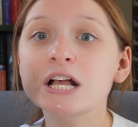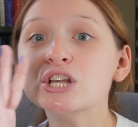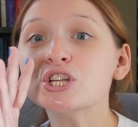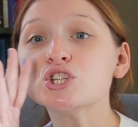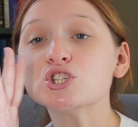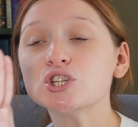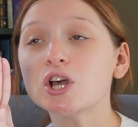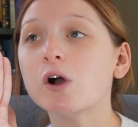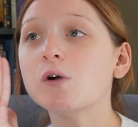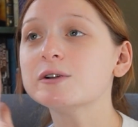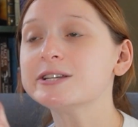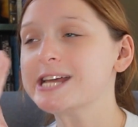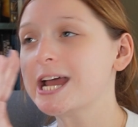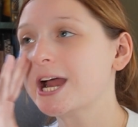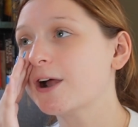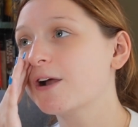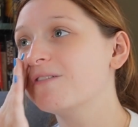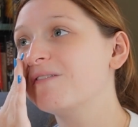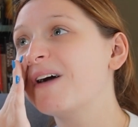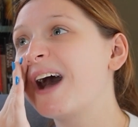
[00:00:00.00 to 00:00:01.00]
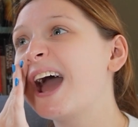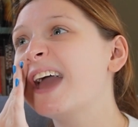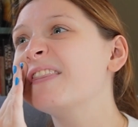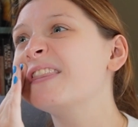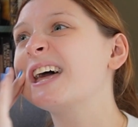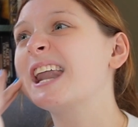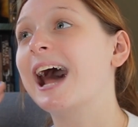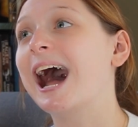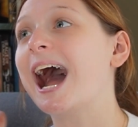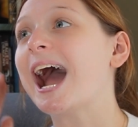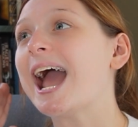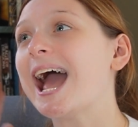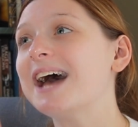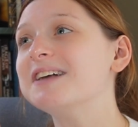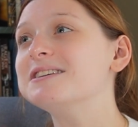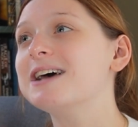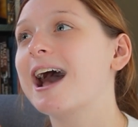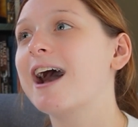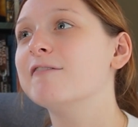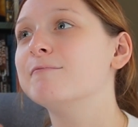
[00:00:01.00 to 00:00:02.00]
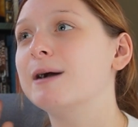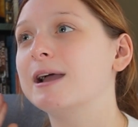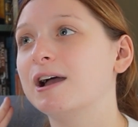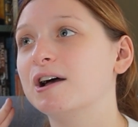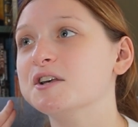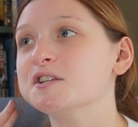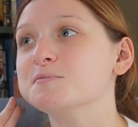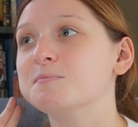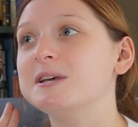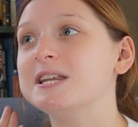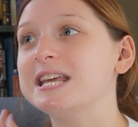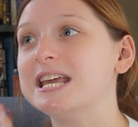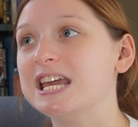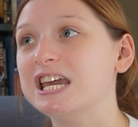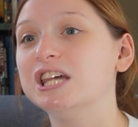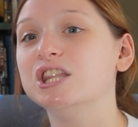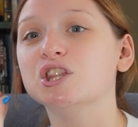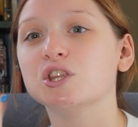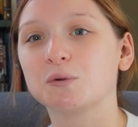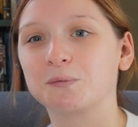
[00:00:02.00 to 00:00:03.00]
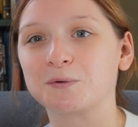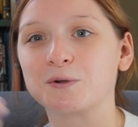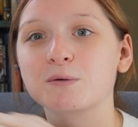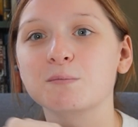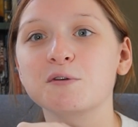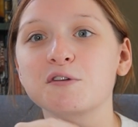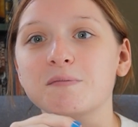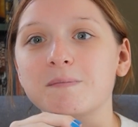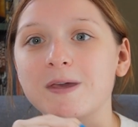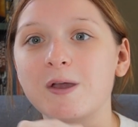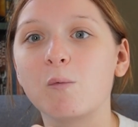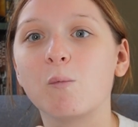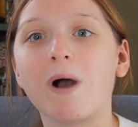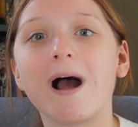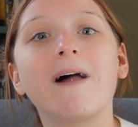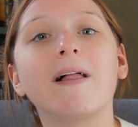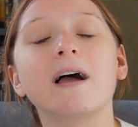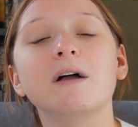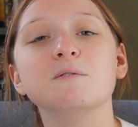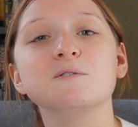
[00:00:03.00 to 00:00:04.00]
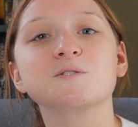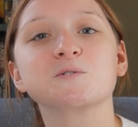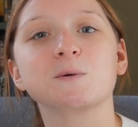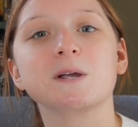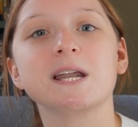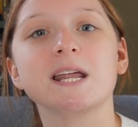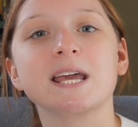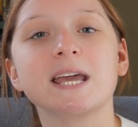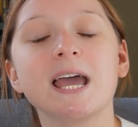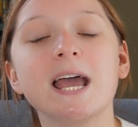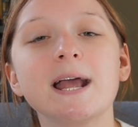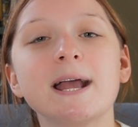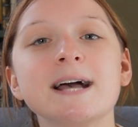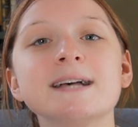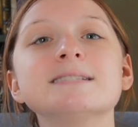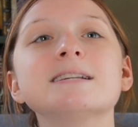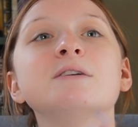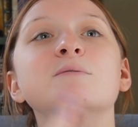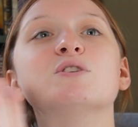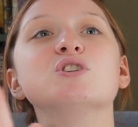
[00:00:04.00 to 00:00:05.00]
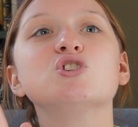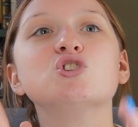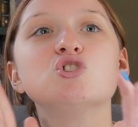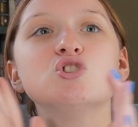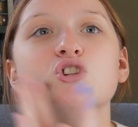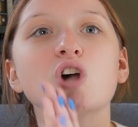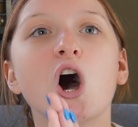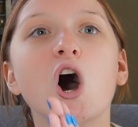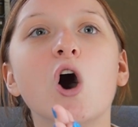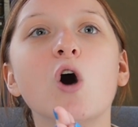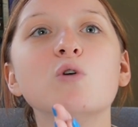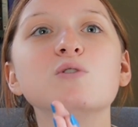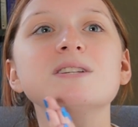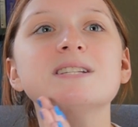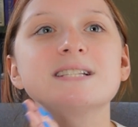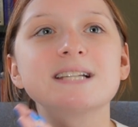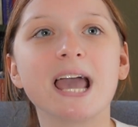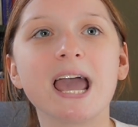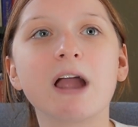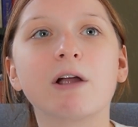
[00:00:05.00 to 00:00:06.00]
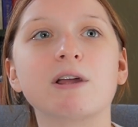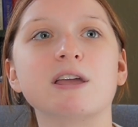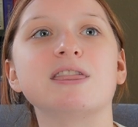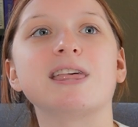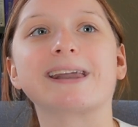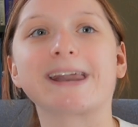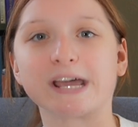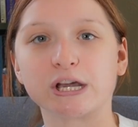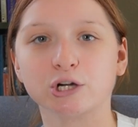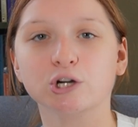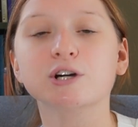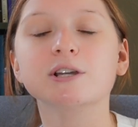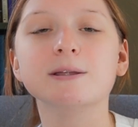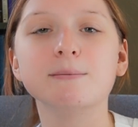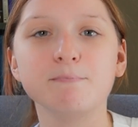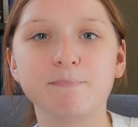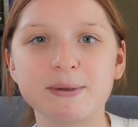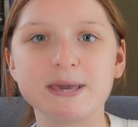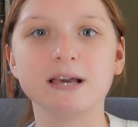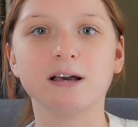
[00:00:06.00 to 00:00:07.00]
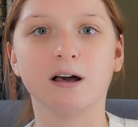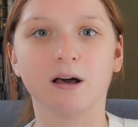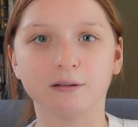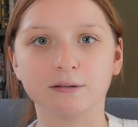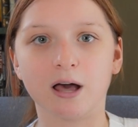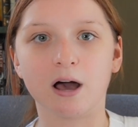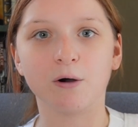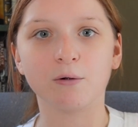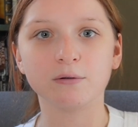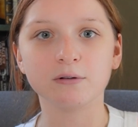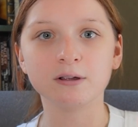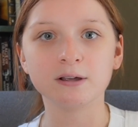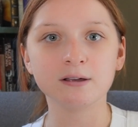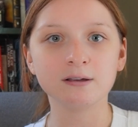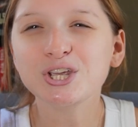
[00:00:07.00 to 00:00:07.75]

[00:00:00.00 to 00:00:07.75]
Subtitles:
So terrifying that I had to have my husband in the room with me while I was reading it because it was so scary that I couldn't be alone.